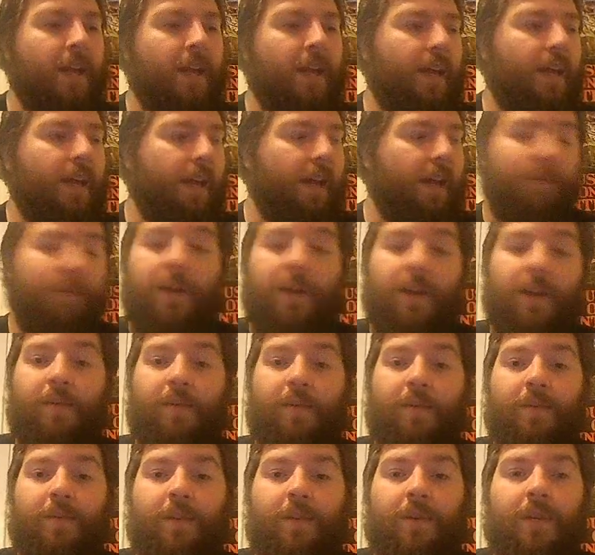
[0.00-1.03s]
I
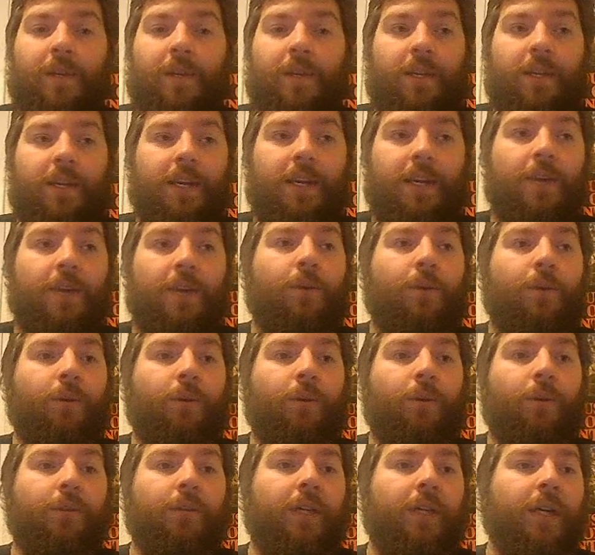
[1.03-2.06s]
found ye
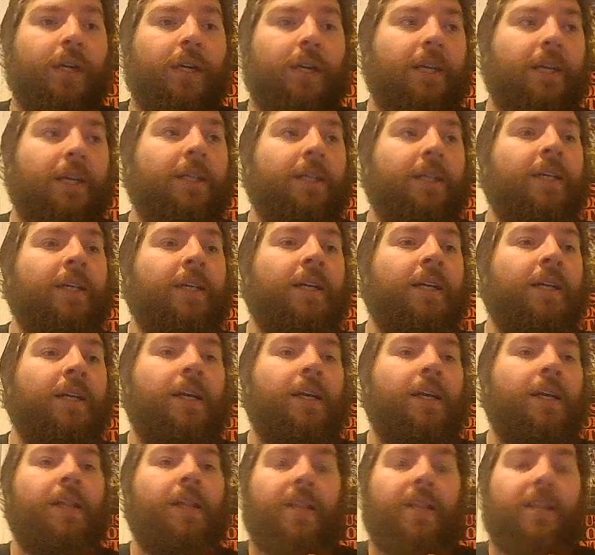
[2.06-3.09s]
old
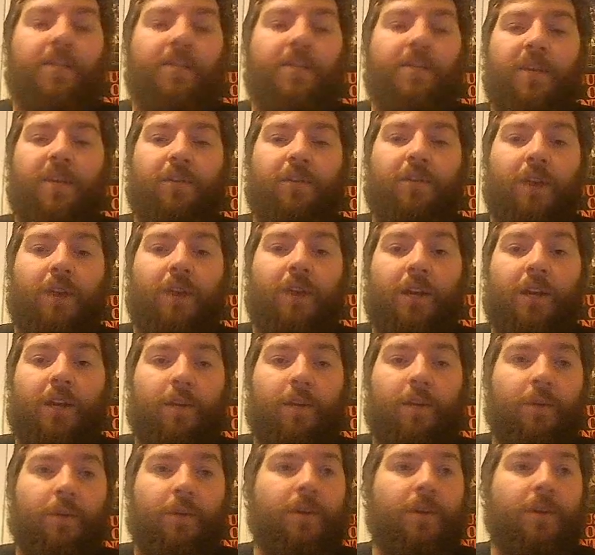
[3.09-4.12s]
lesbian erotica
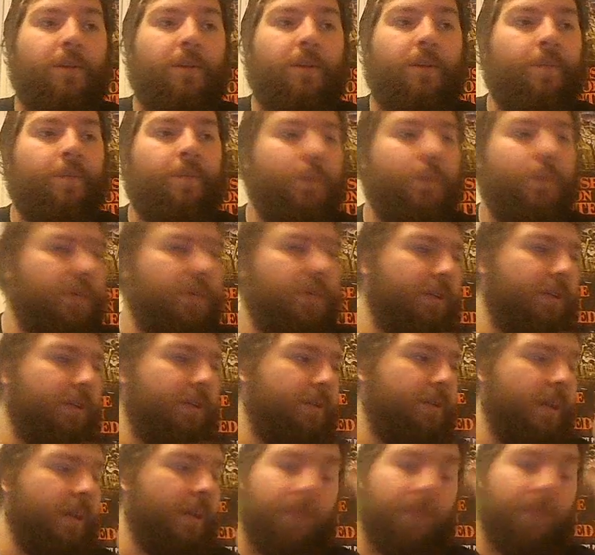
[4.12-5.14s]
book, which
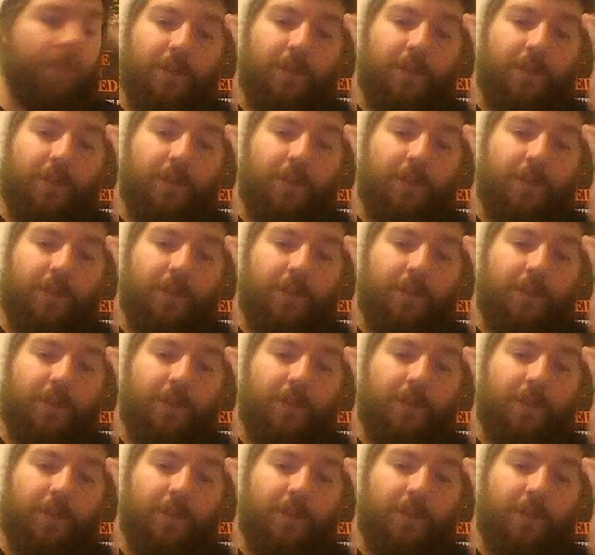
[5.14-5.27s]
I would